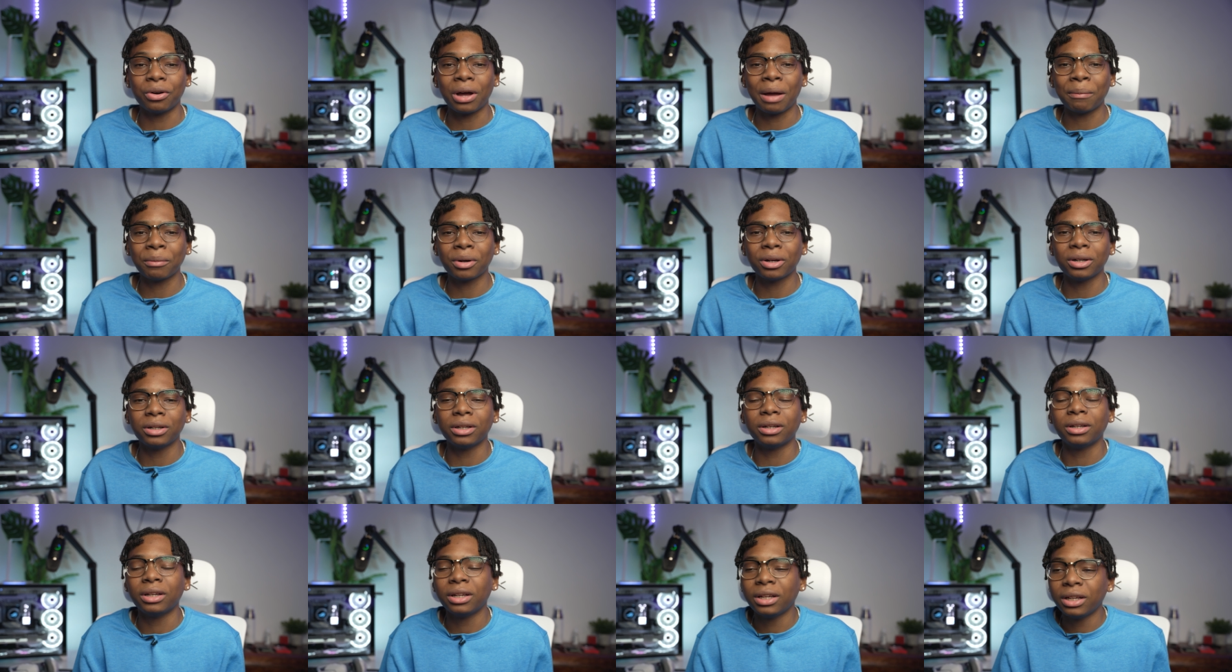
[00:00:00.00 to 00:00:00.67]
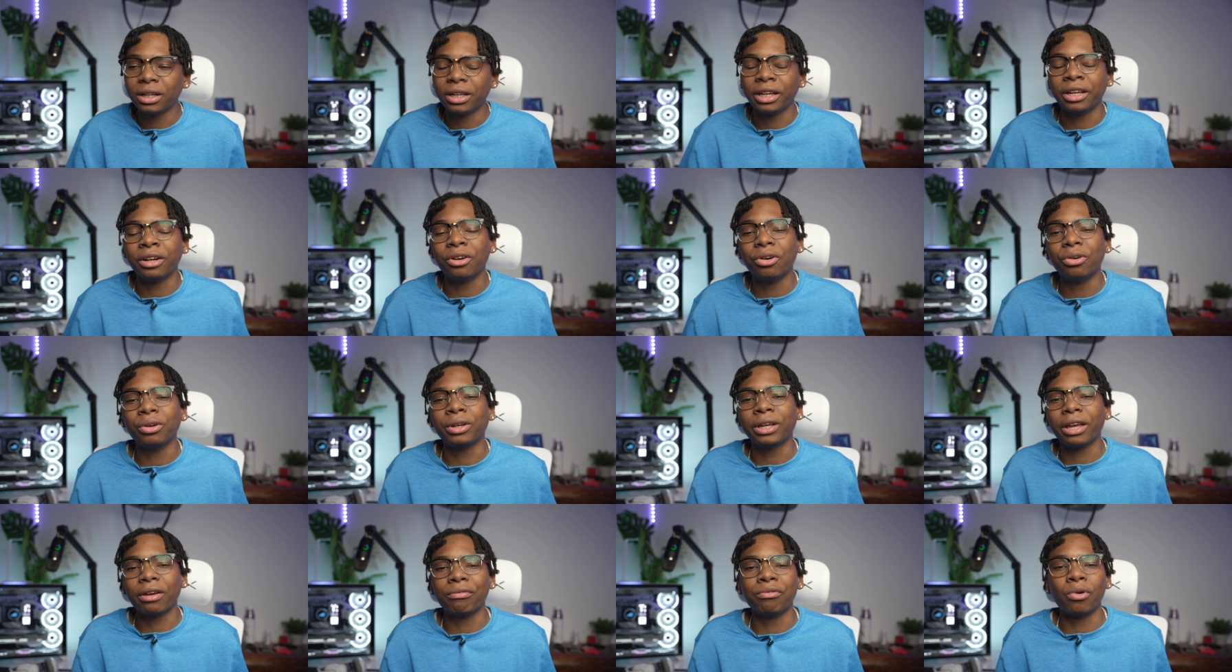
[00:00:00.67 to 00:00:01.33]
I'm gonna, you know,
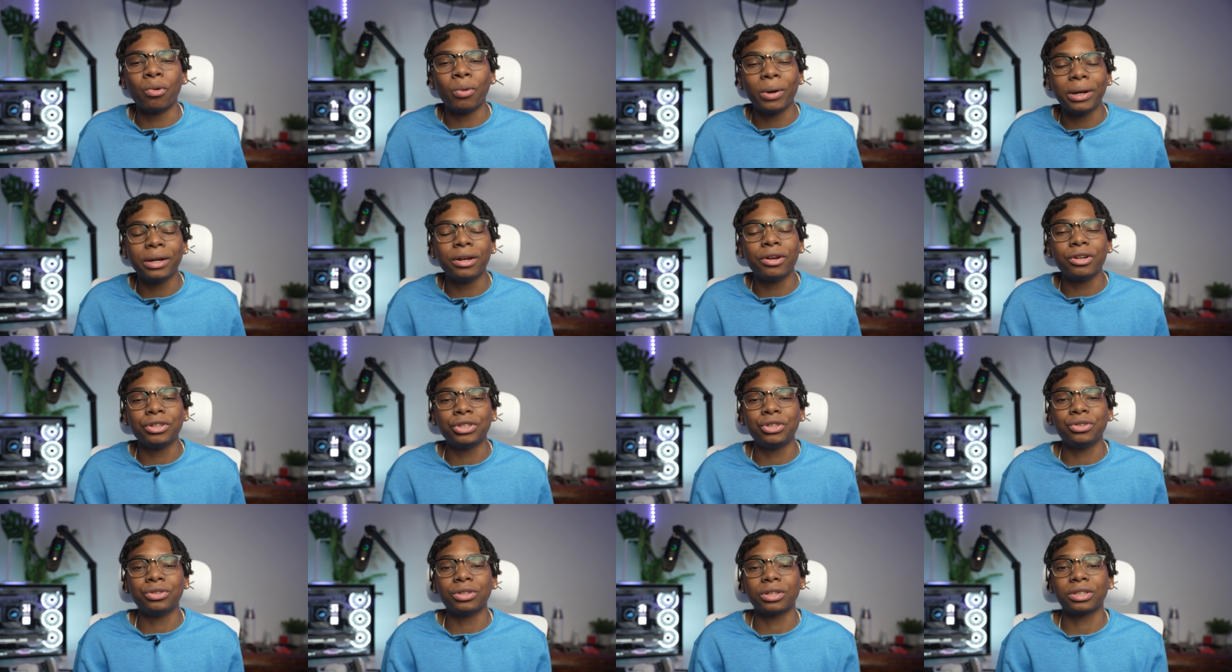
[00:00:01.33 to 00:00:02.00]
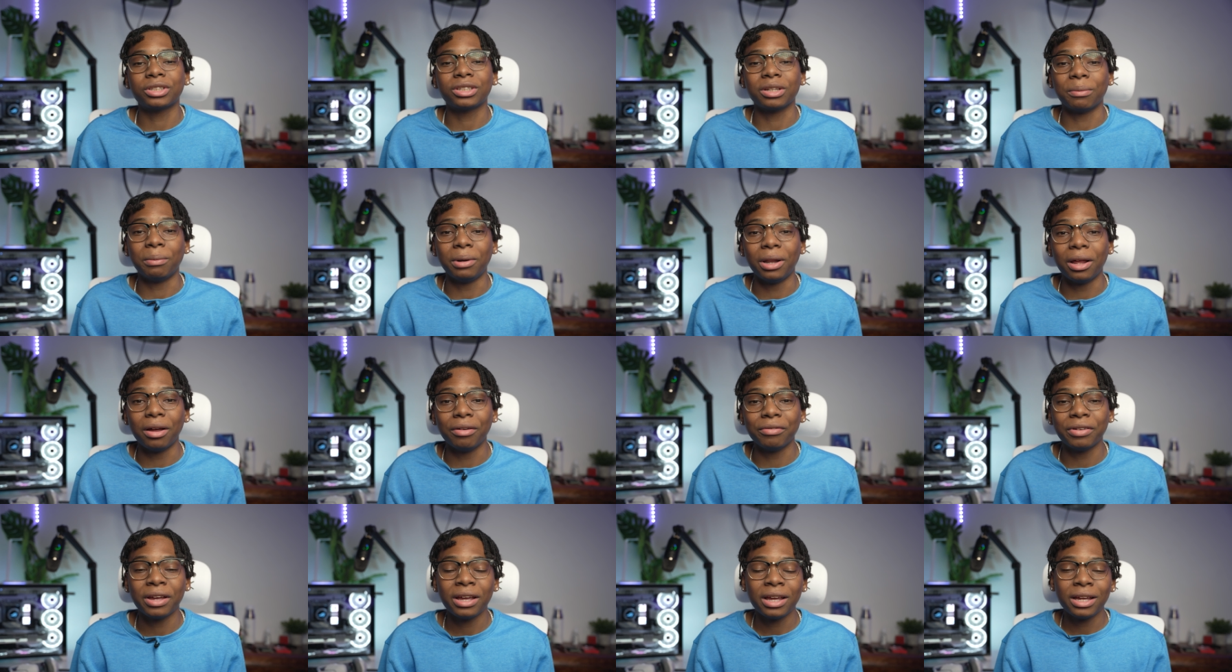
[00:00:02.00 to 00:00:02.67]
give Windows users some
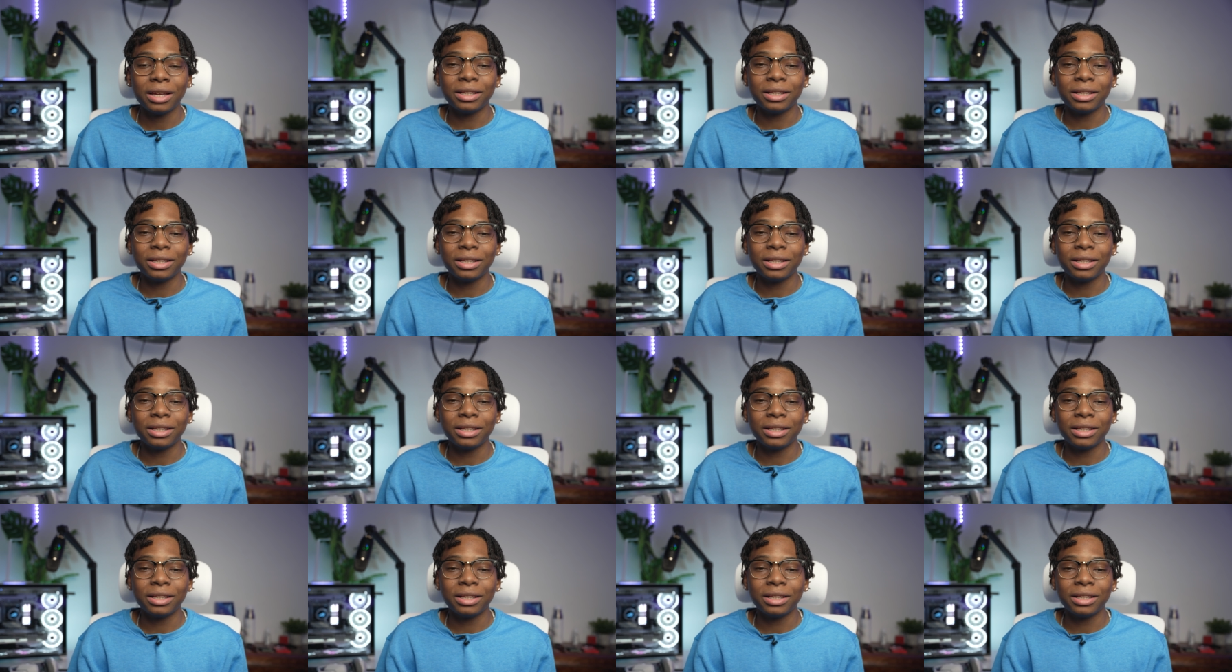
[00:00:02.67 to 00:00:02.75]
love.